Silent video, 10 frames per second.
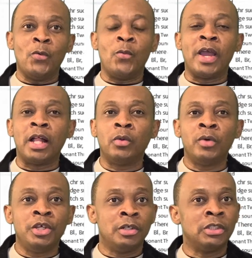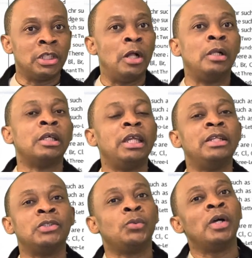Well, when you're talking
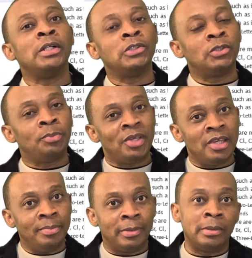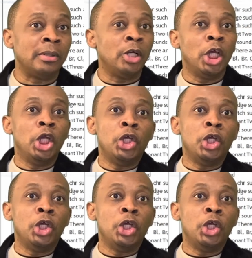as well to people,